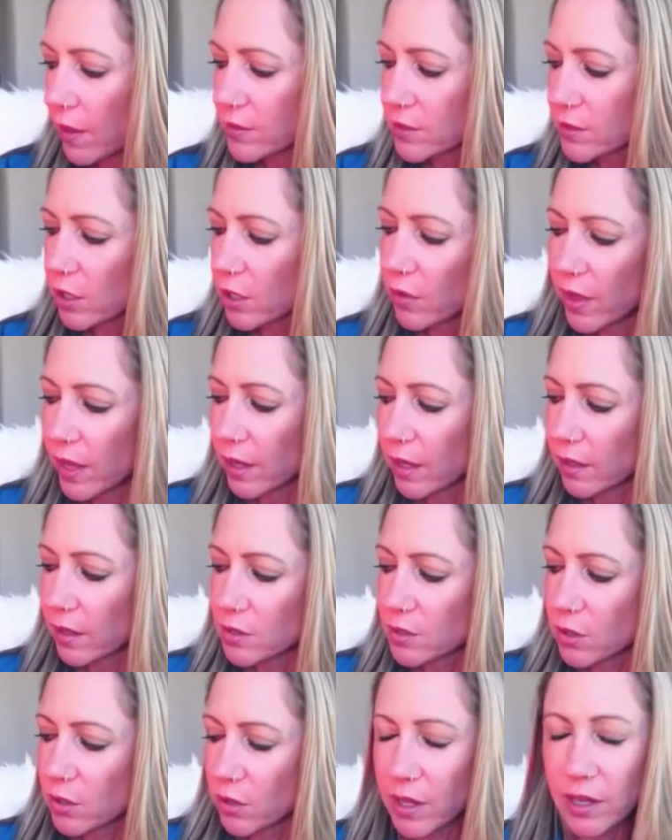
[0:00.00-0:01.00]
And that's good.
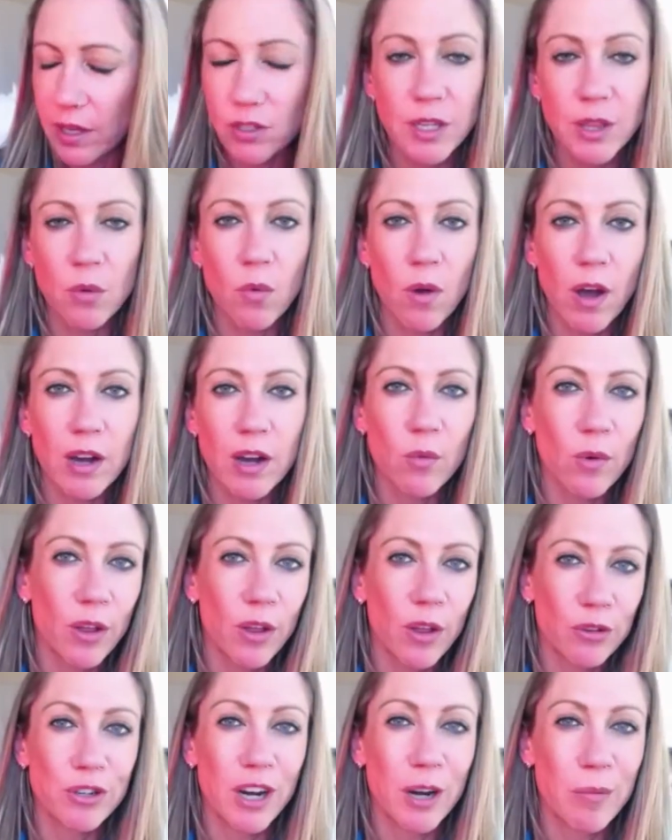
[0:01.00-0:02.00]
They could drink the water
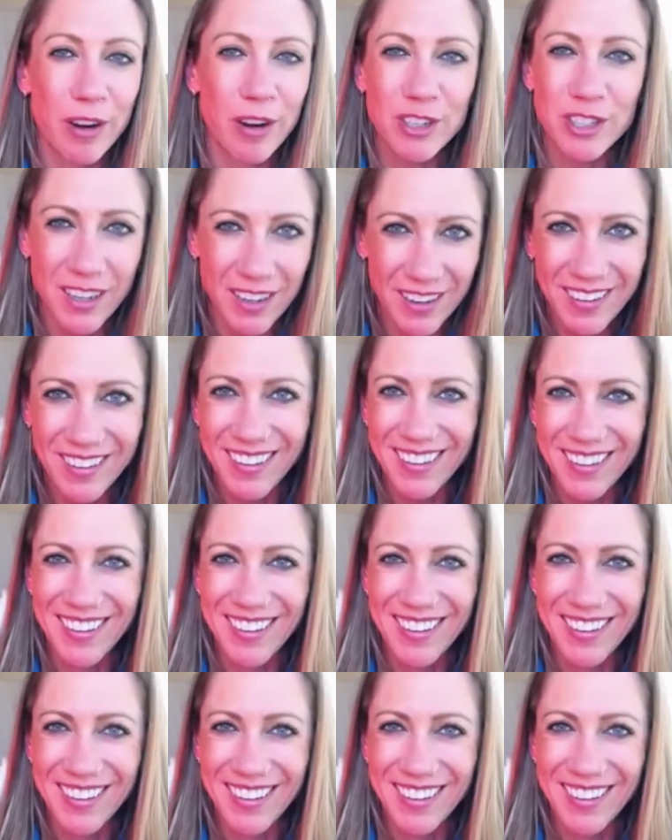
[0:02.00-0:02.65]
while they're dry brushing.